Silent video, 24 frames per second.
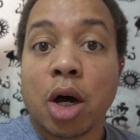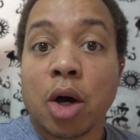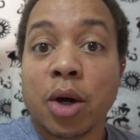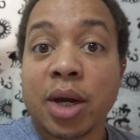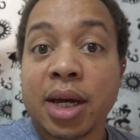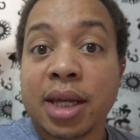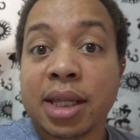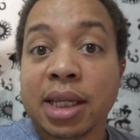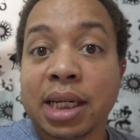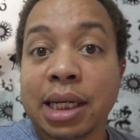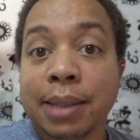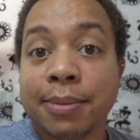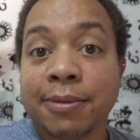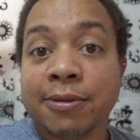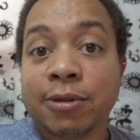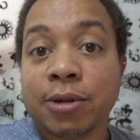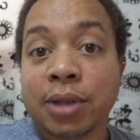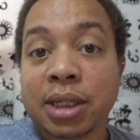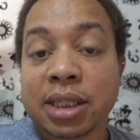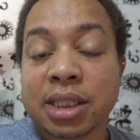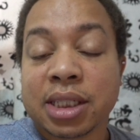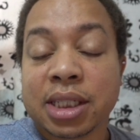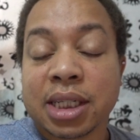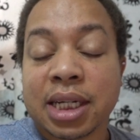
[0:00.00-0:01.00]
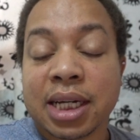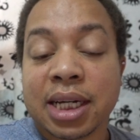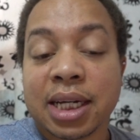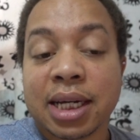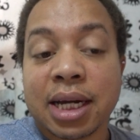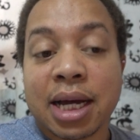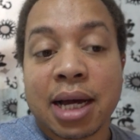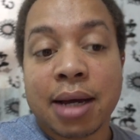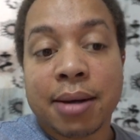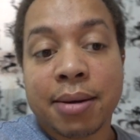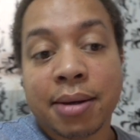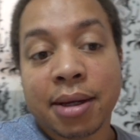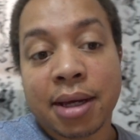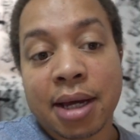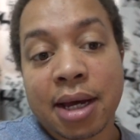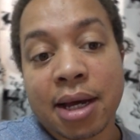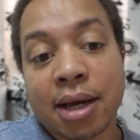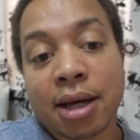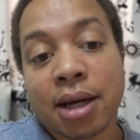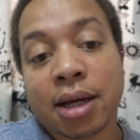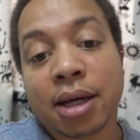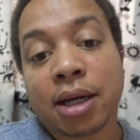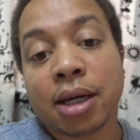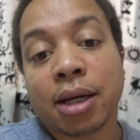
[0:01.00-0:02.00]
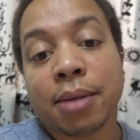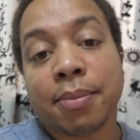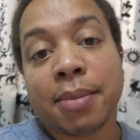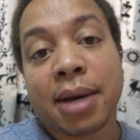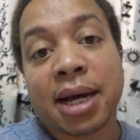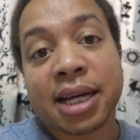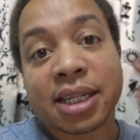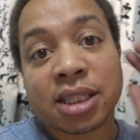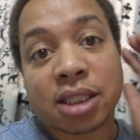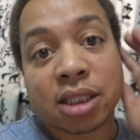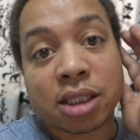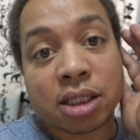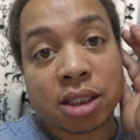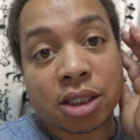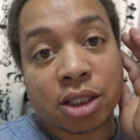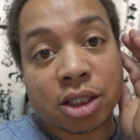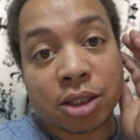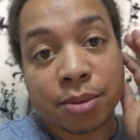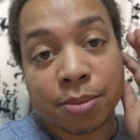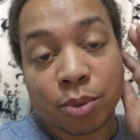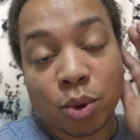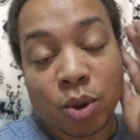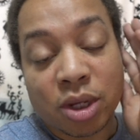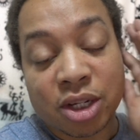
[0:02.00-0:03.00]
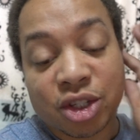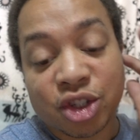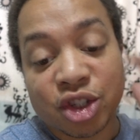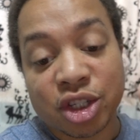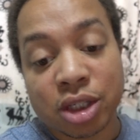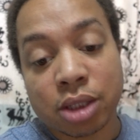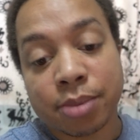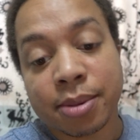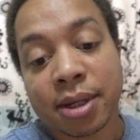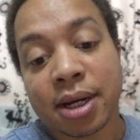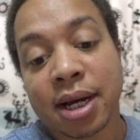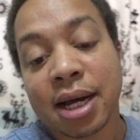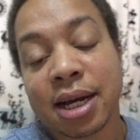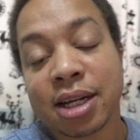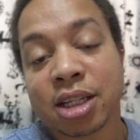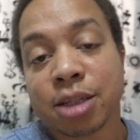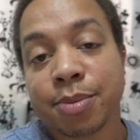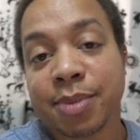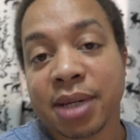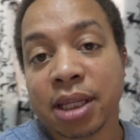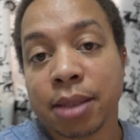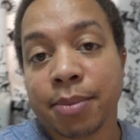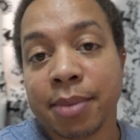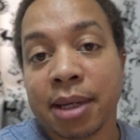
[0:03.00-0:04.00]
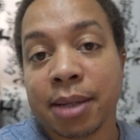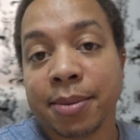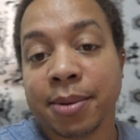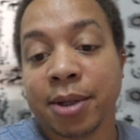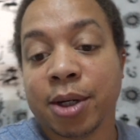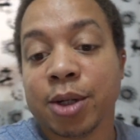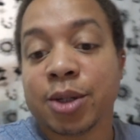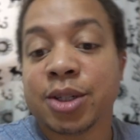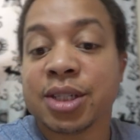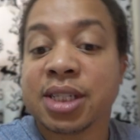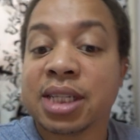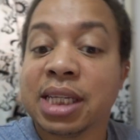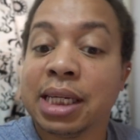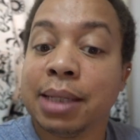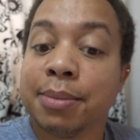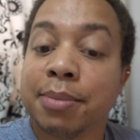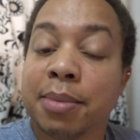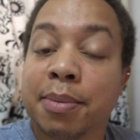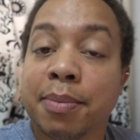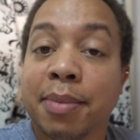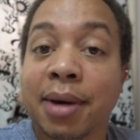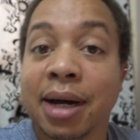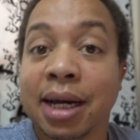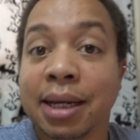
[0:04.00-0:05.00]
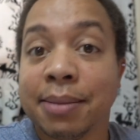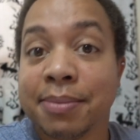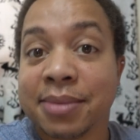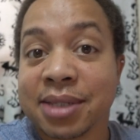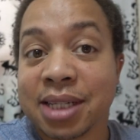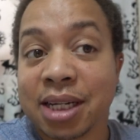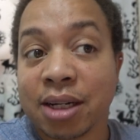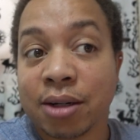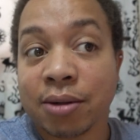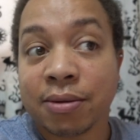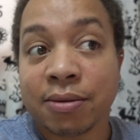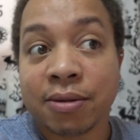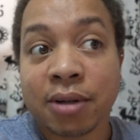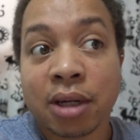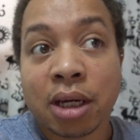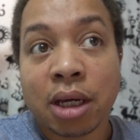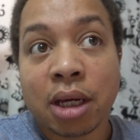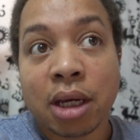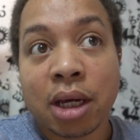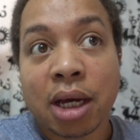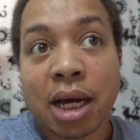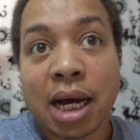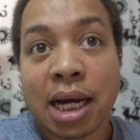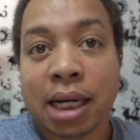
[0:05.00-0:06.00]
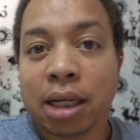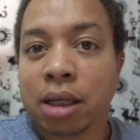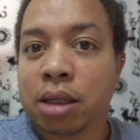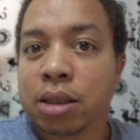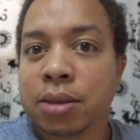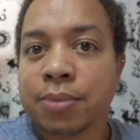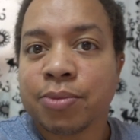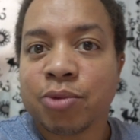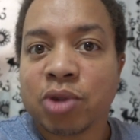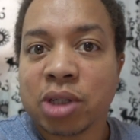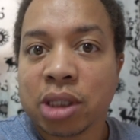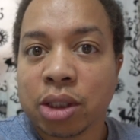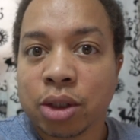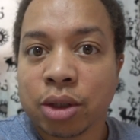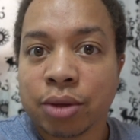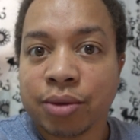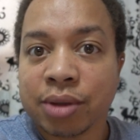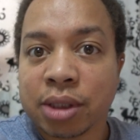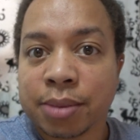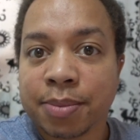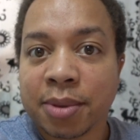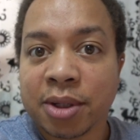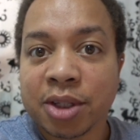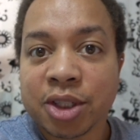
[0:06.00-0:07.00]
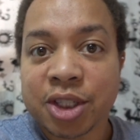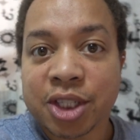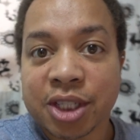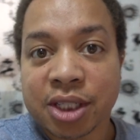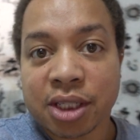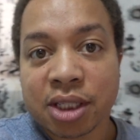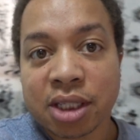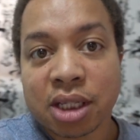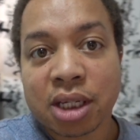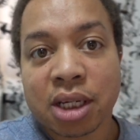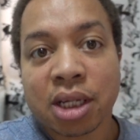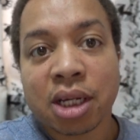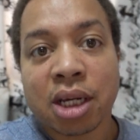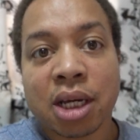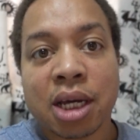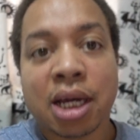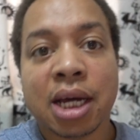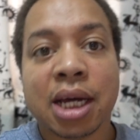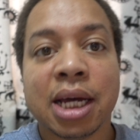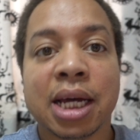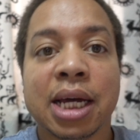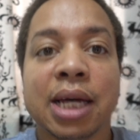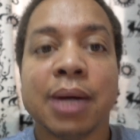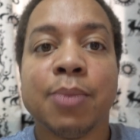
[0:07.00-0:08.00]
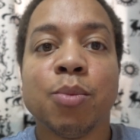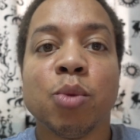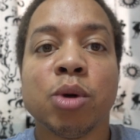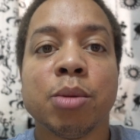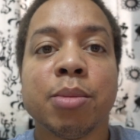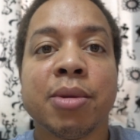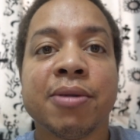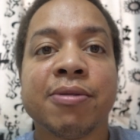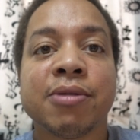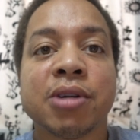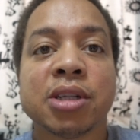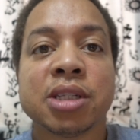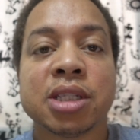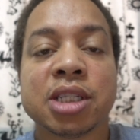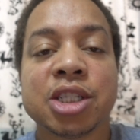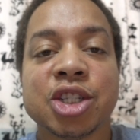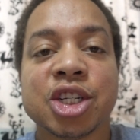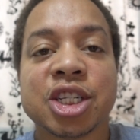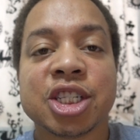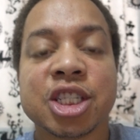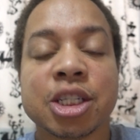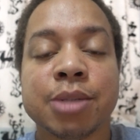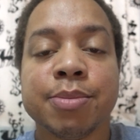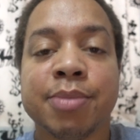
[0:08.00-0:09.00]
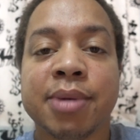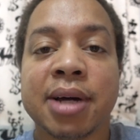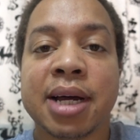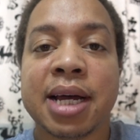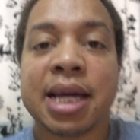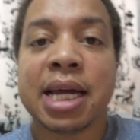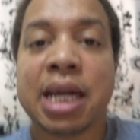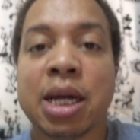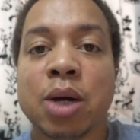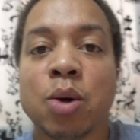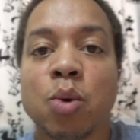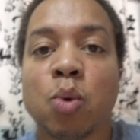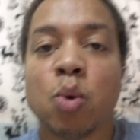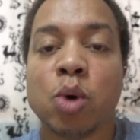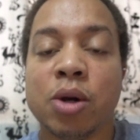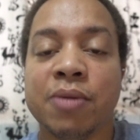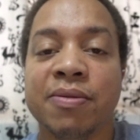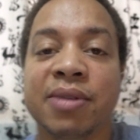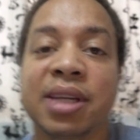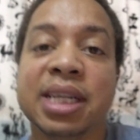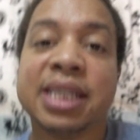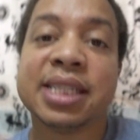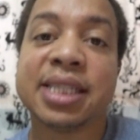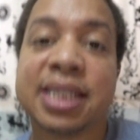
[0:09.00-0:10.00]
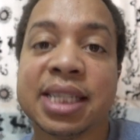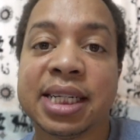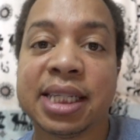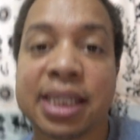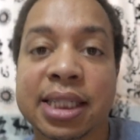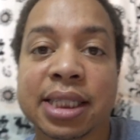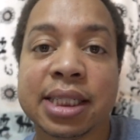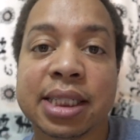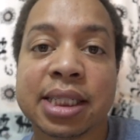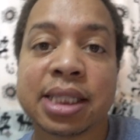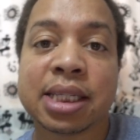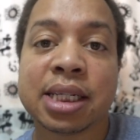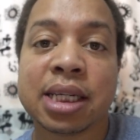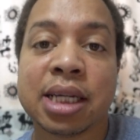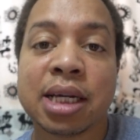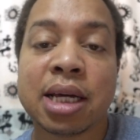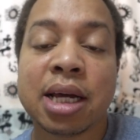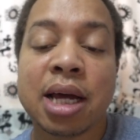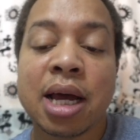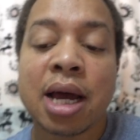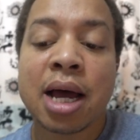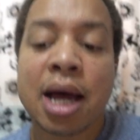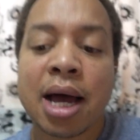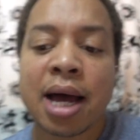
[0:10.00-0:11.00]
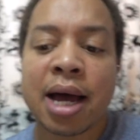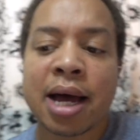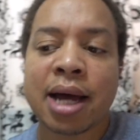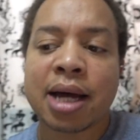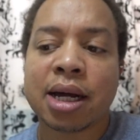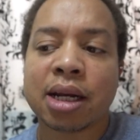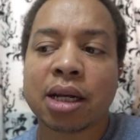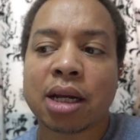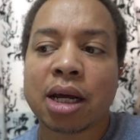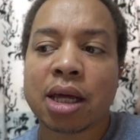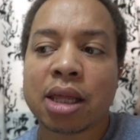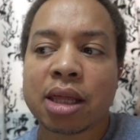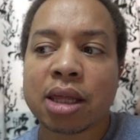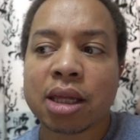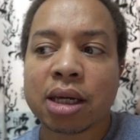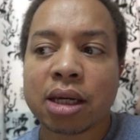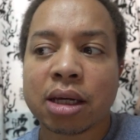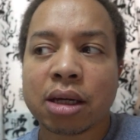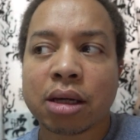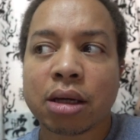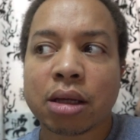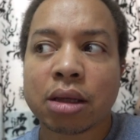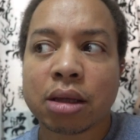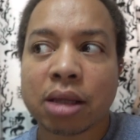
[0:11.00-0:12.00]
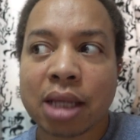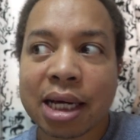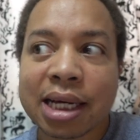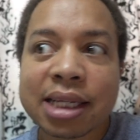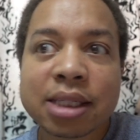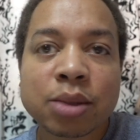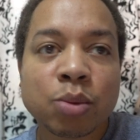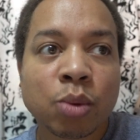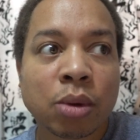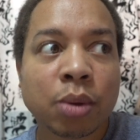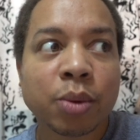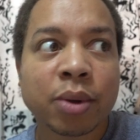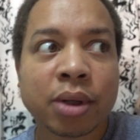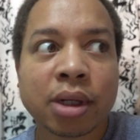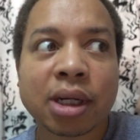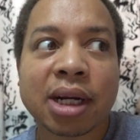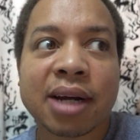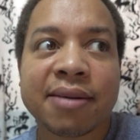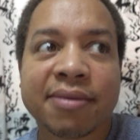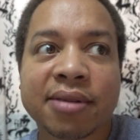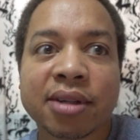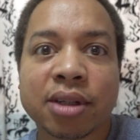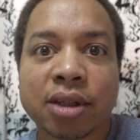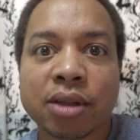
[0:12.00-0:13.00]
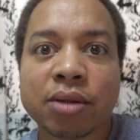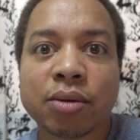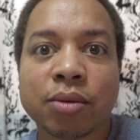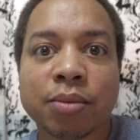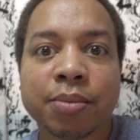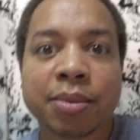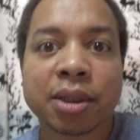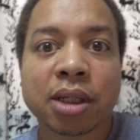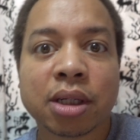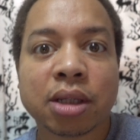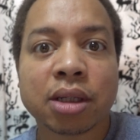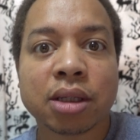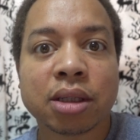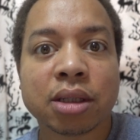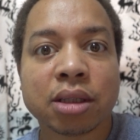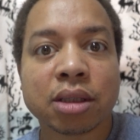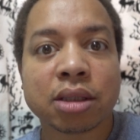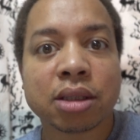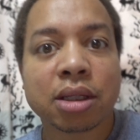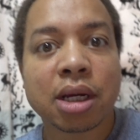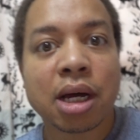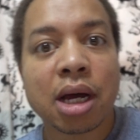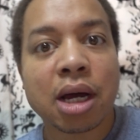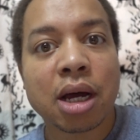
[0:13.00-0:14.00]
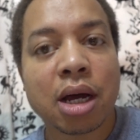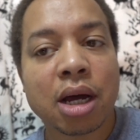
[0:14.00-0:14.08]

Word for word: Oh yeah, the day before yesterday I asked some questions about how to make the baby go to sleep by himself, and I got some really good responses. One of my friends suggested buying one of these things, and I think that's what we're going to have to do, because